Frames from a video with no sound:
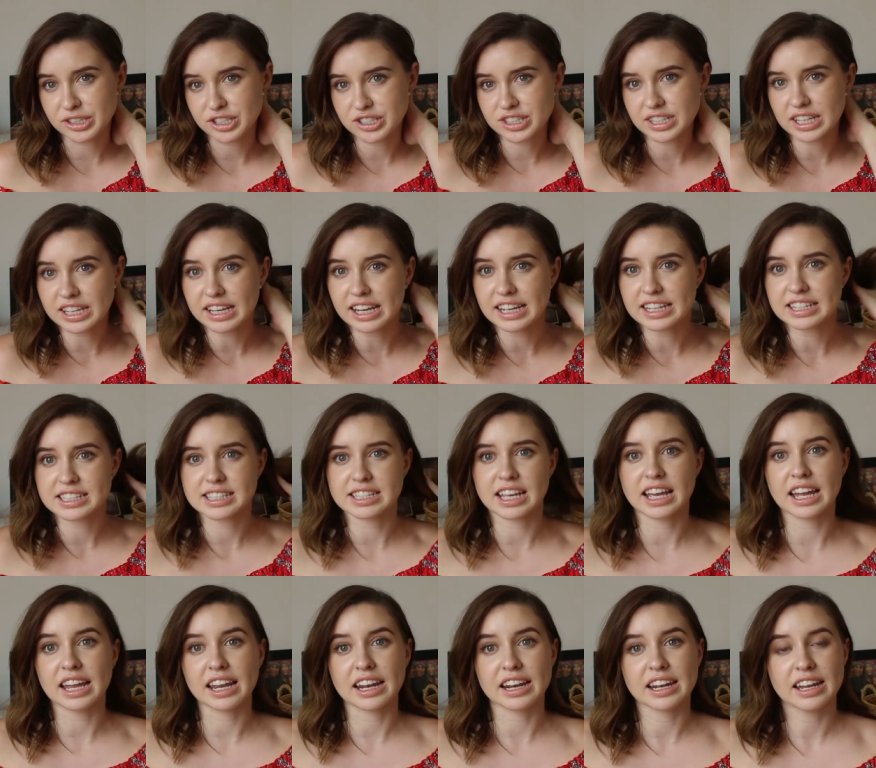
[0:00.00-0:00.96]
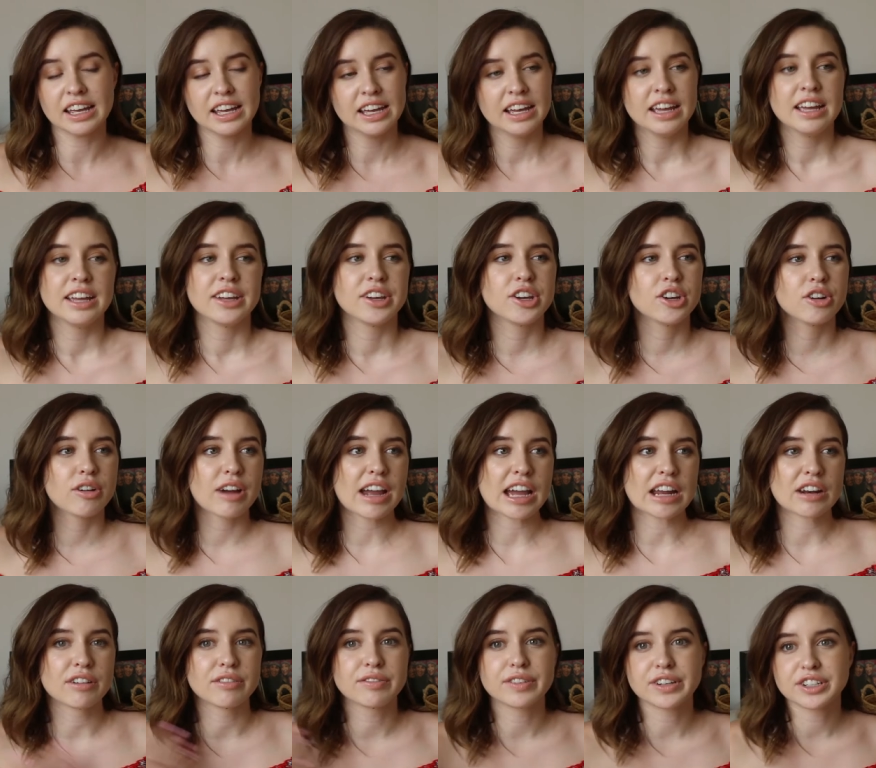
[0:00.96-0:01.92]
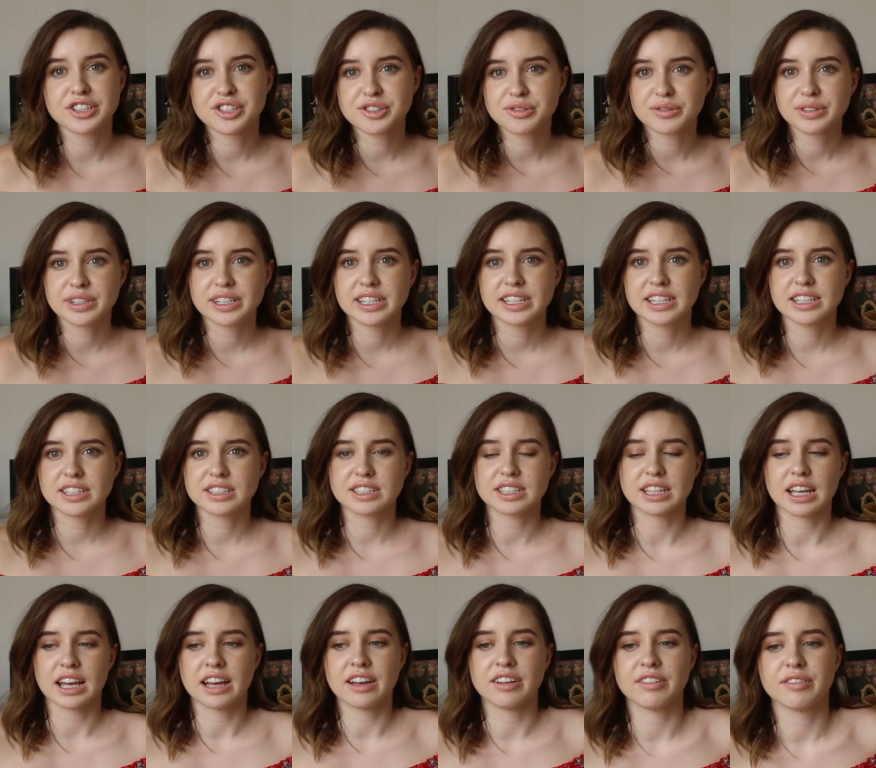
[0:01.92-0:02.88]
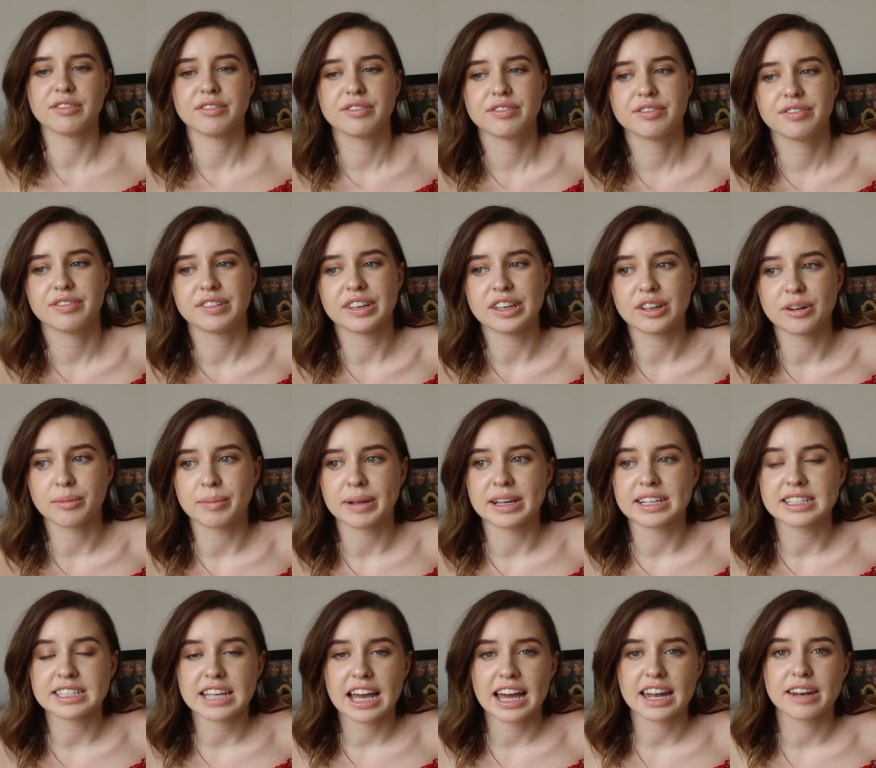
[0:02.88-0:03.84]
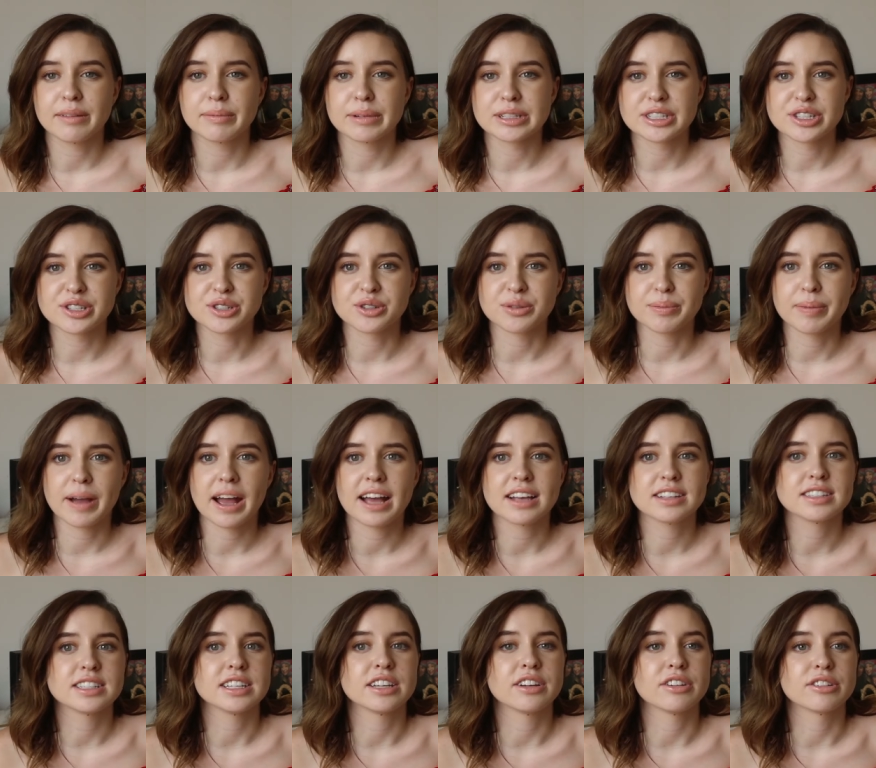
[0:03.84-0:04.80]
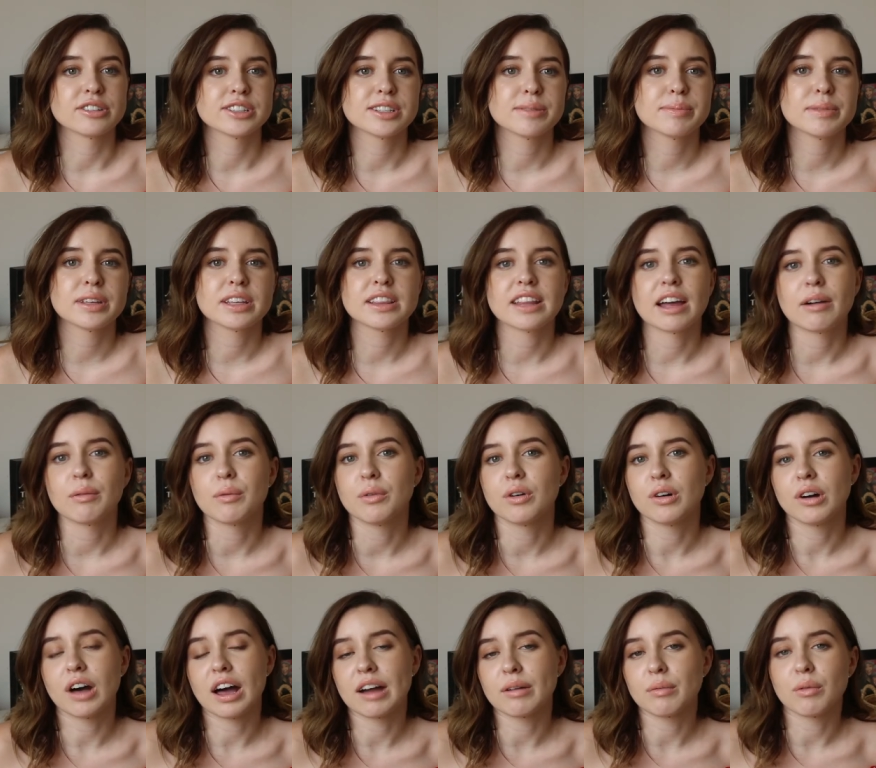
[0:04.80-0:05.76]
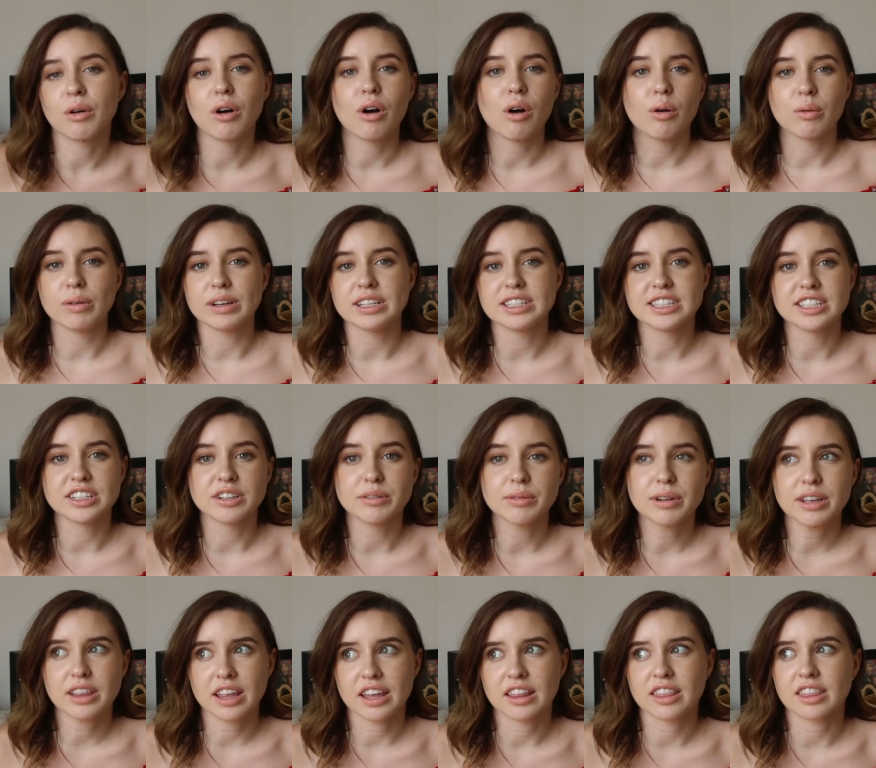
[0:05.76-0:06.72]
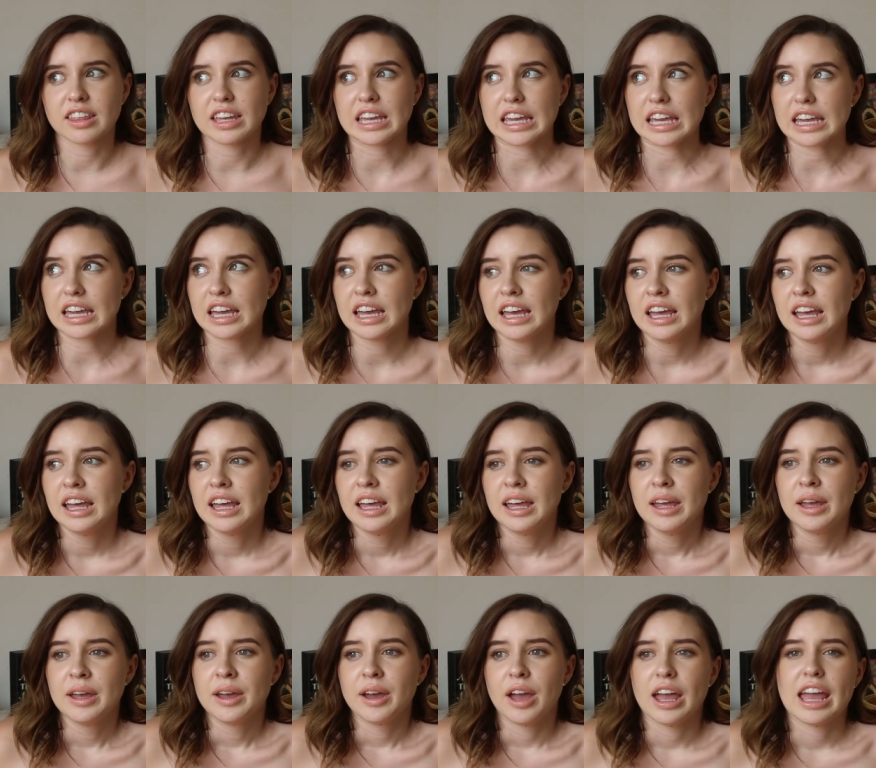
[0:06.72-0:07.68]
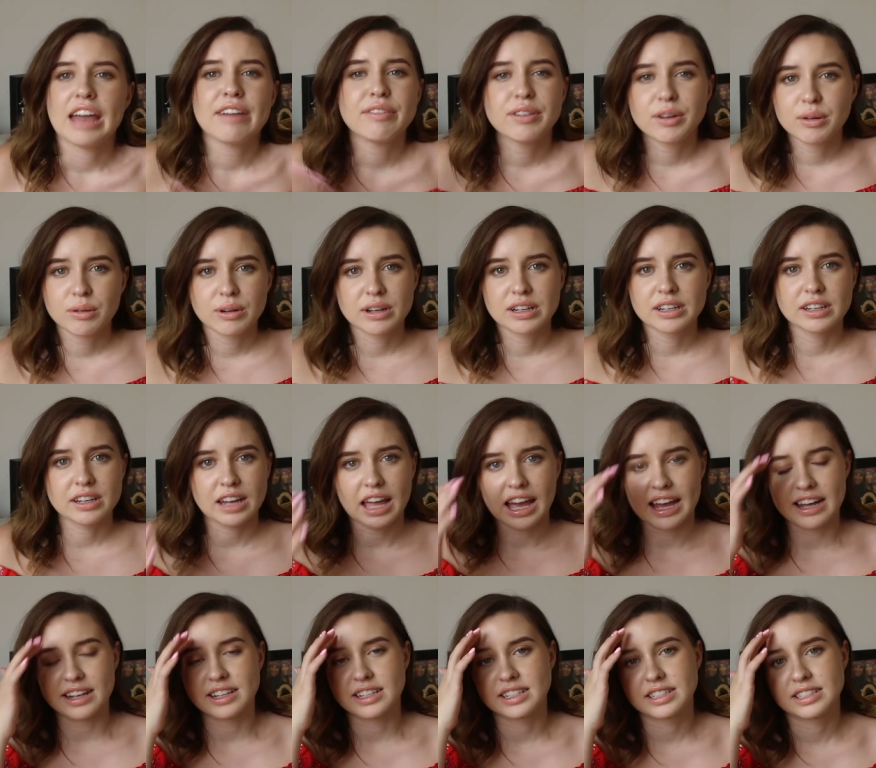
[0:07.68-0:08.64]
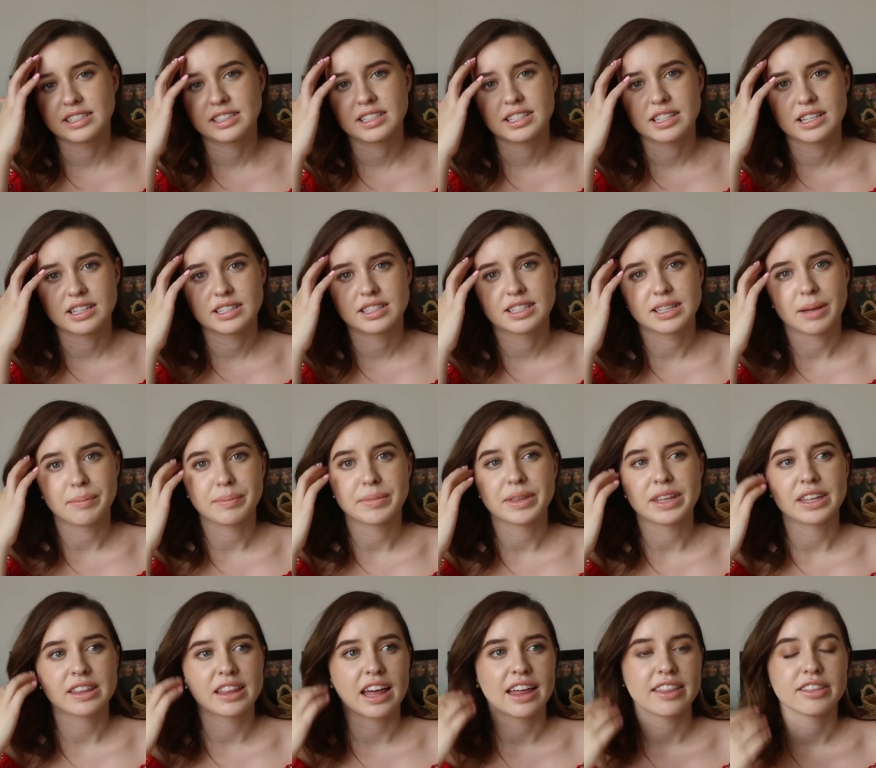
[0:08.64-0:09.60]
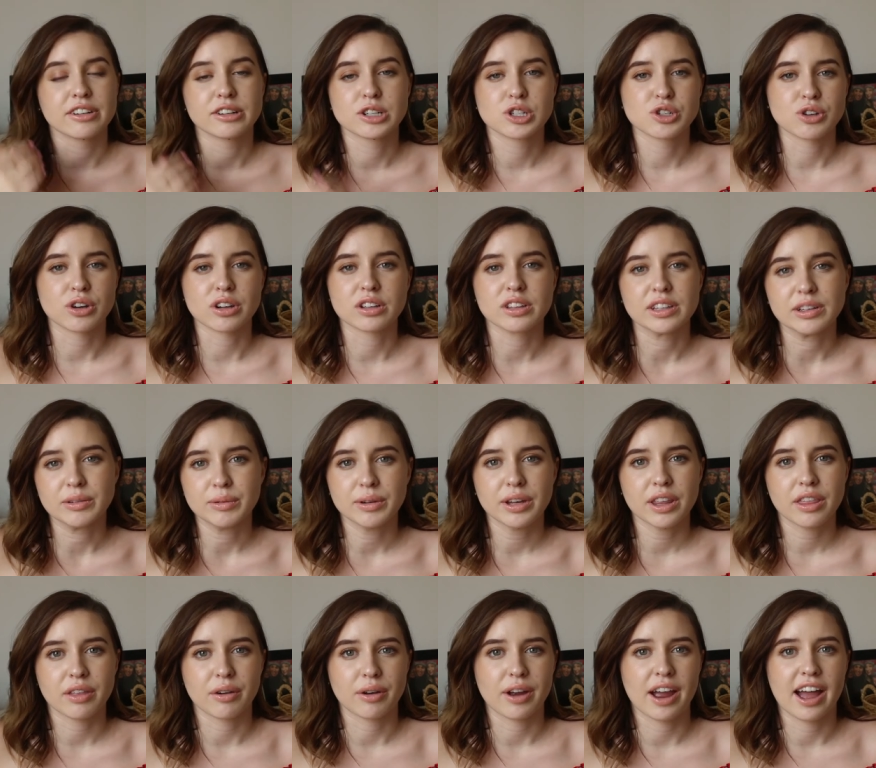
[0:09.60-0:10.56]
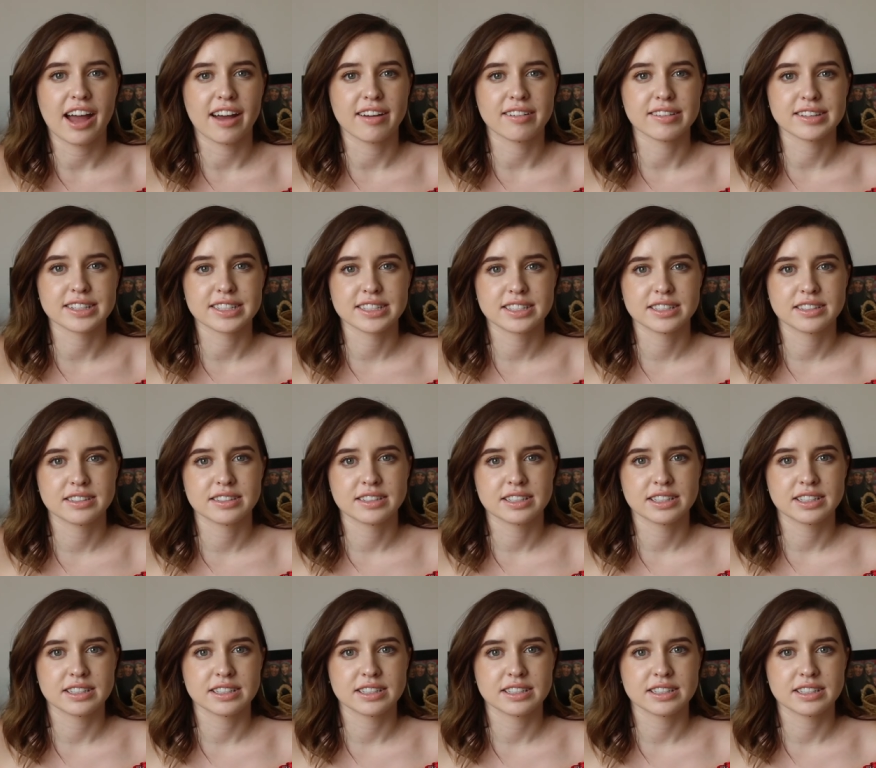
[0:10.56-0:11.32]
Just like I said, you know, anniversaries of, you know, my dad and my sister passing are something that I will always deal with. I think everyone has something that they're struggling with, or has